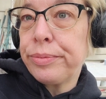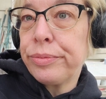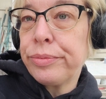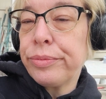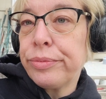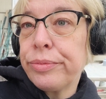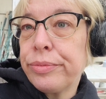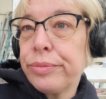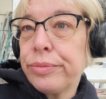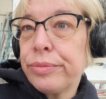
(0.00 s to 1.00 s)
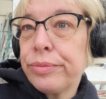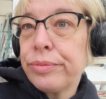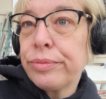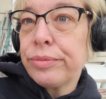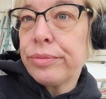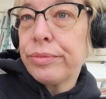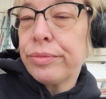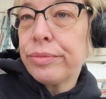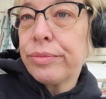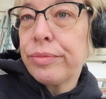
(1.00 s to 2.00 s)

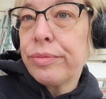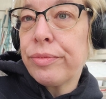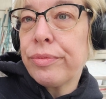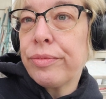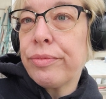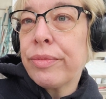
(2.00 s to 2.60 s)
Nobody speaks.